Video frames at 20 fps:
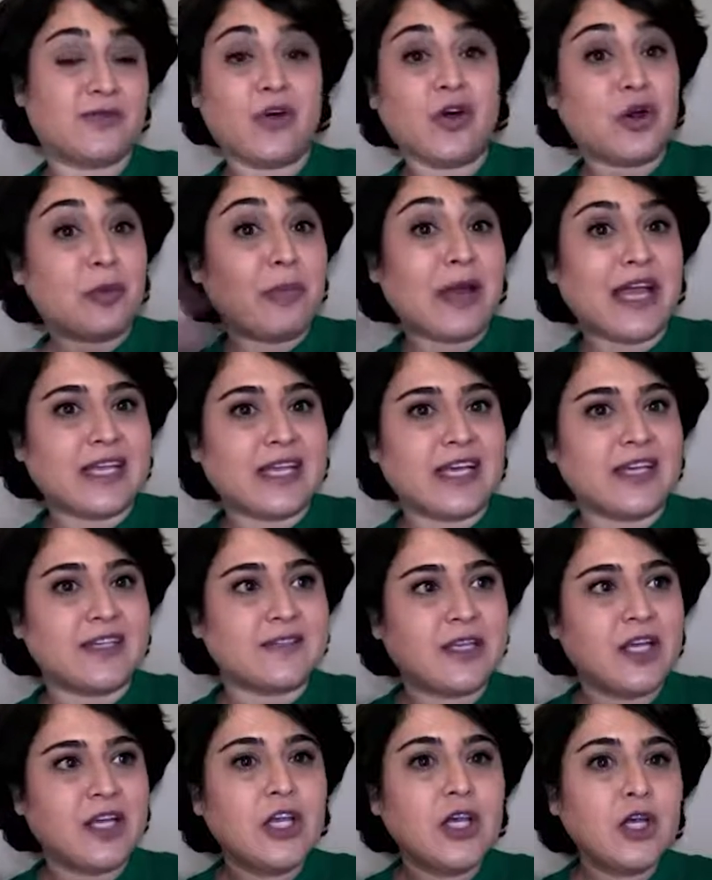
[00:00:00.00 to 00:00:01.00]
back
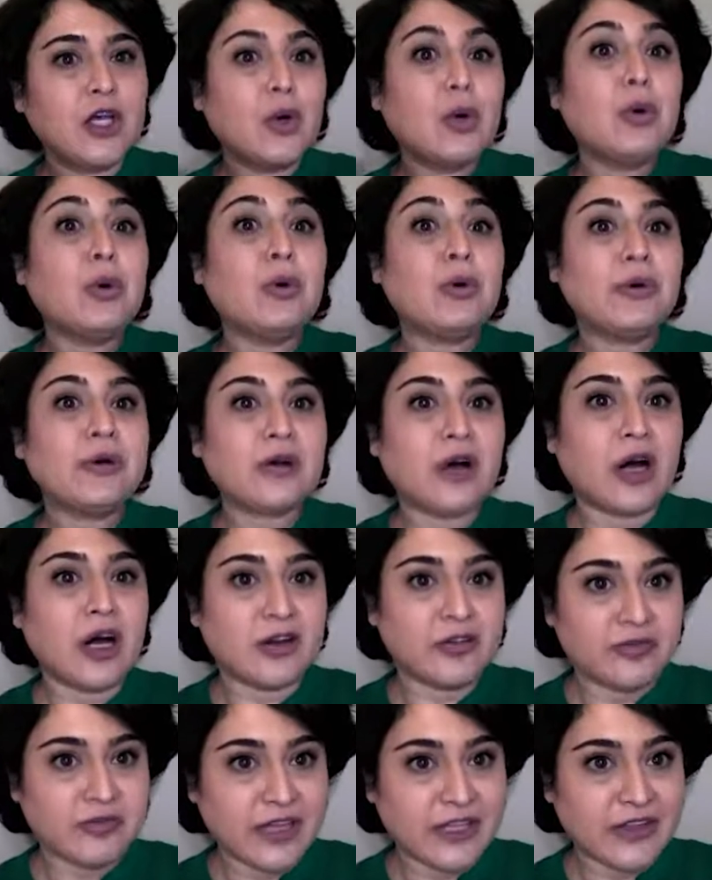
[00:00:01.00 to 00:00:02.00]
as who
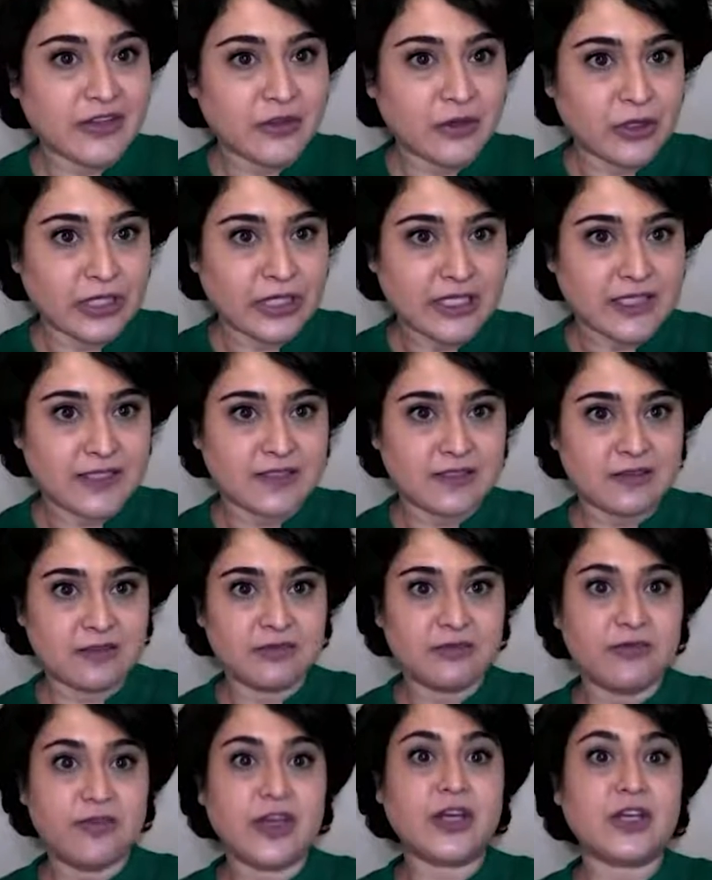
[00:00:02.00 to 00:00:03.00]
our vendor is.
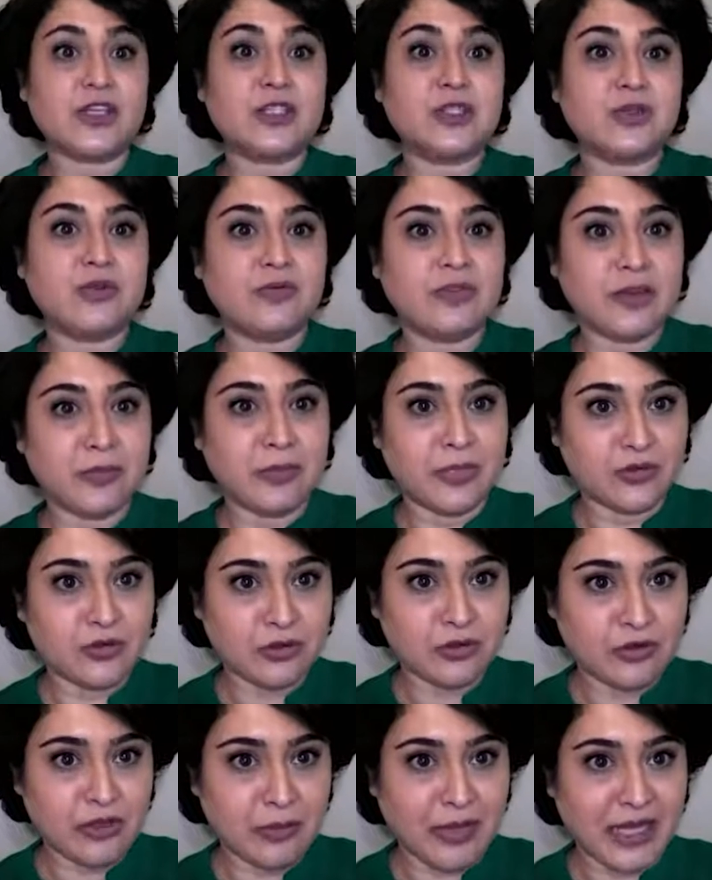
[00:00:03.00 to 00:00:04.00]
Where do we
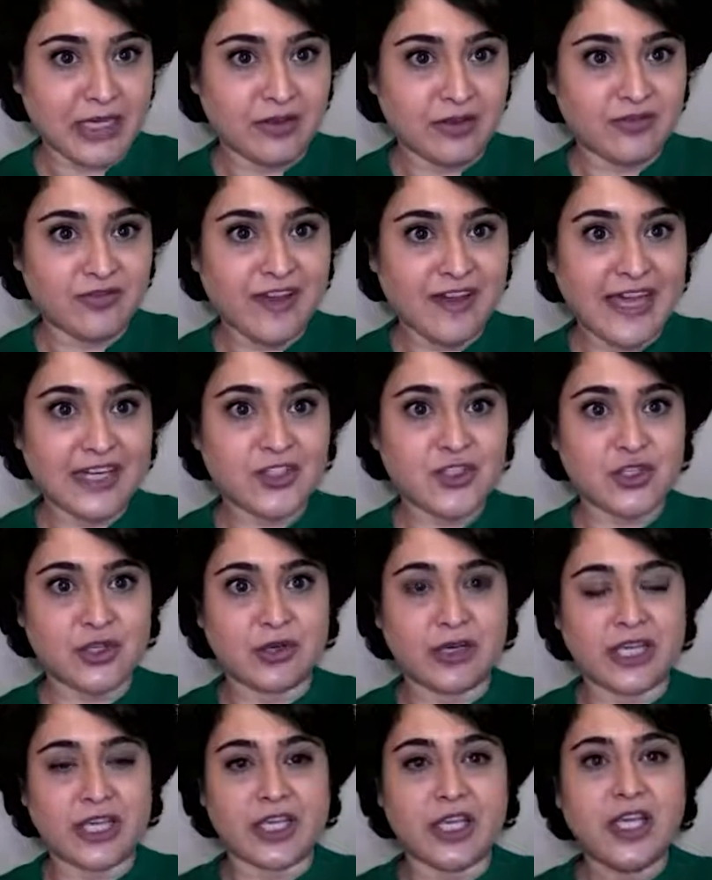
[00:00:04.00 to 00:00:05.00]
do the
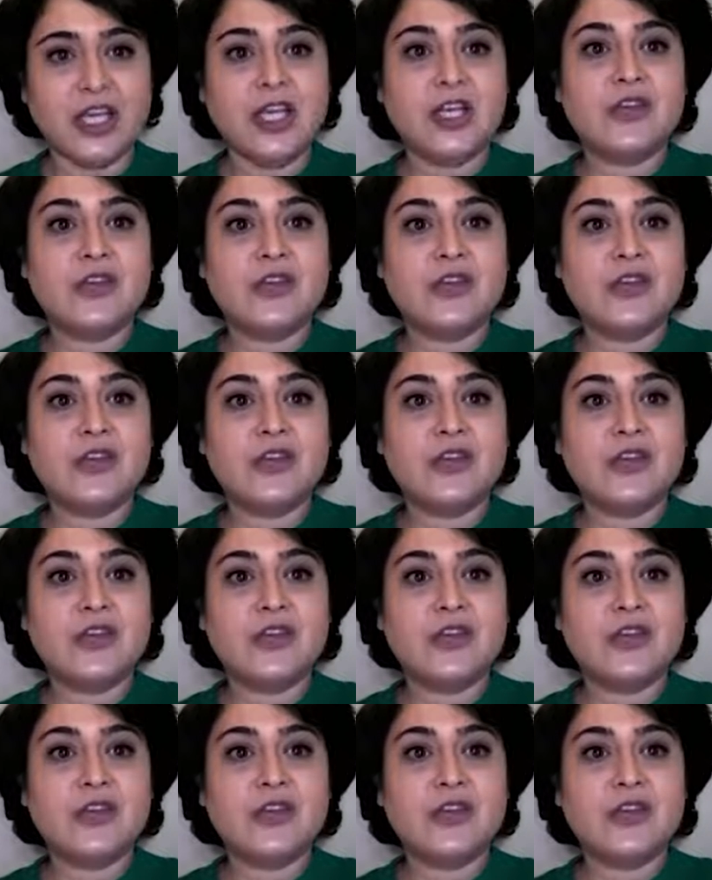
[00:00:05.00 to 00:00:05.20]
manufacturing?